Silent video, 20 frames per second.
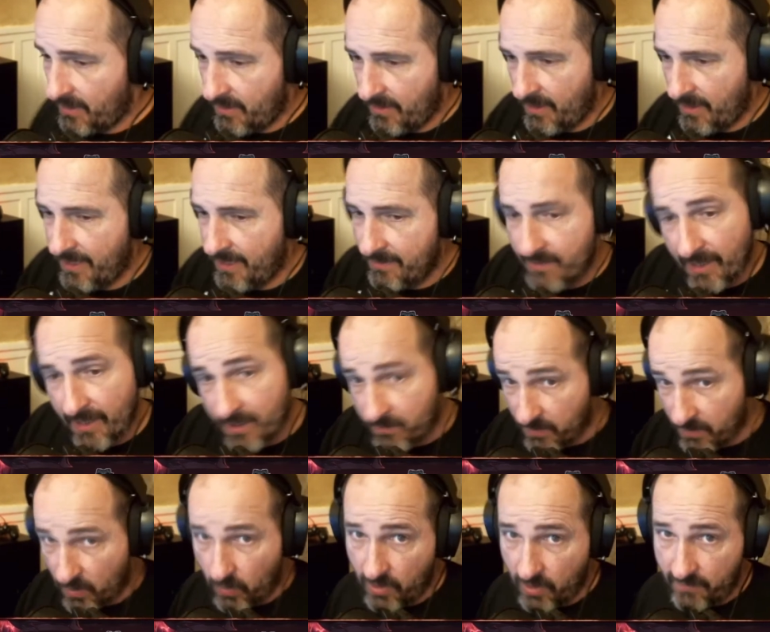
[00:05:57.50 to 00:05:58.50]
I
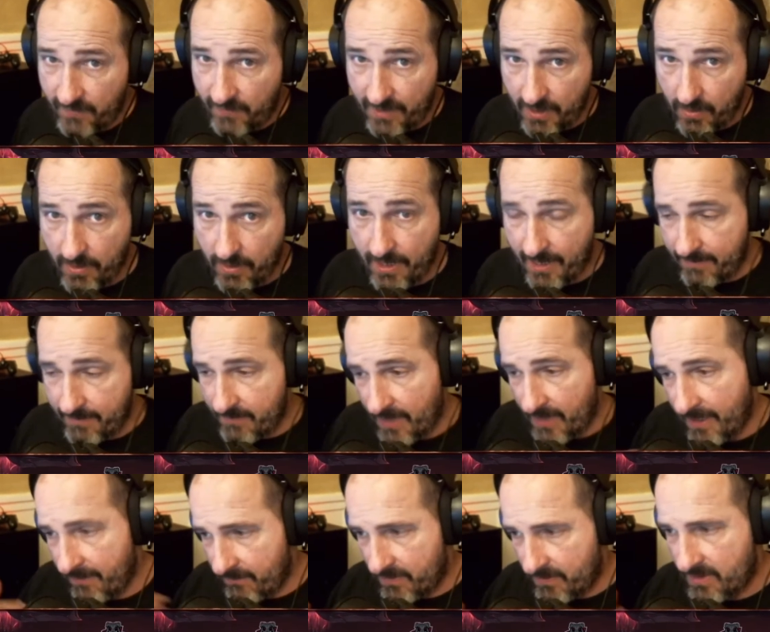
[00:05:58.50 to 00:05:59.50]
record a video and
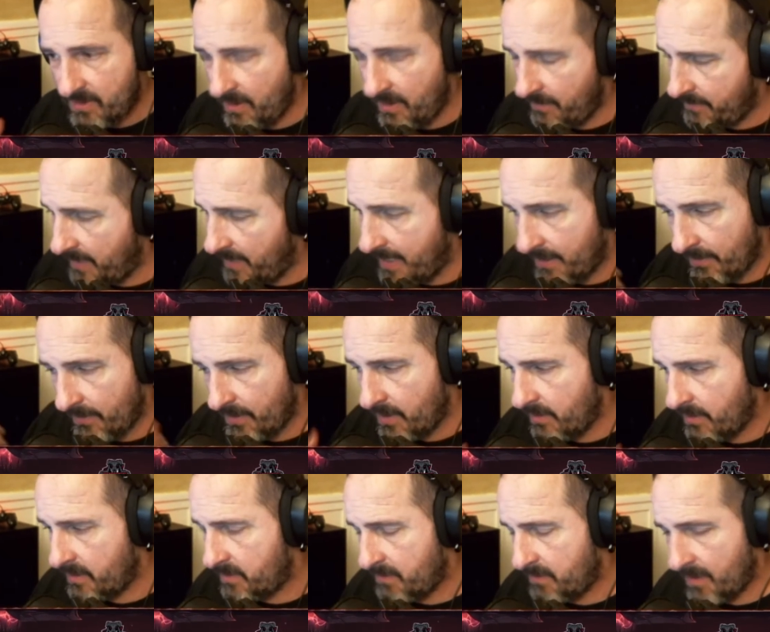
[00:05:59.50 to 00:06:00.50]
I don't know.
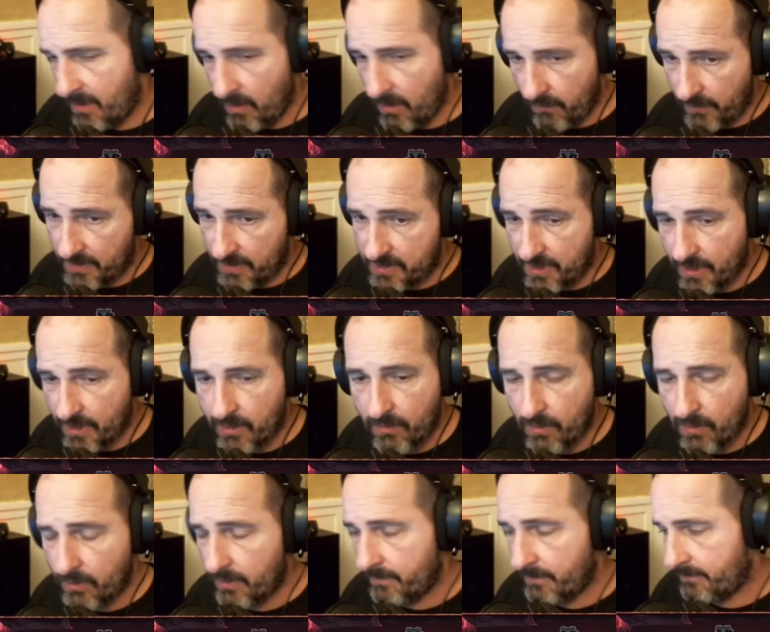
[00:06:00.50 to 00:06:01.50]
Hopefully it's not
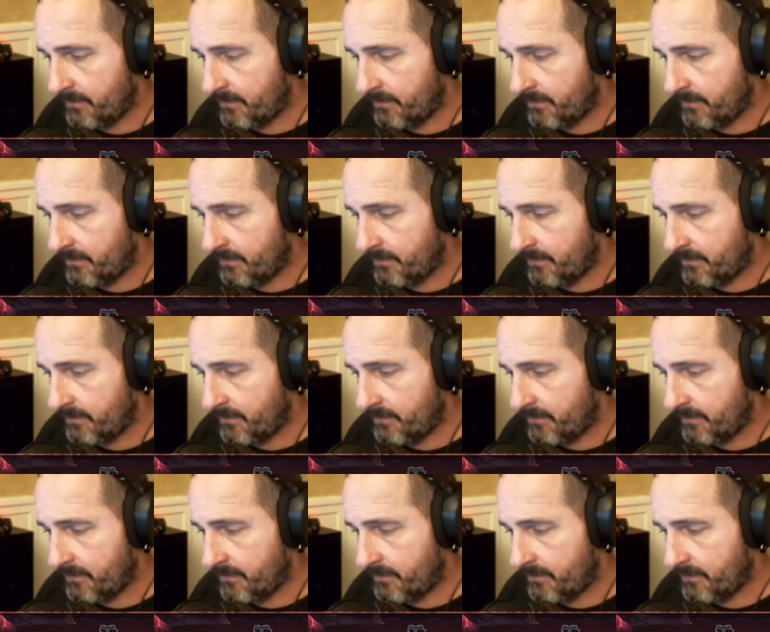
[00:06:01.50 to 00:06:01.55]
Corona.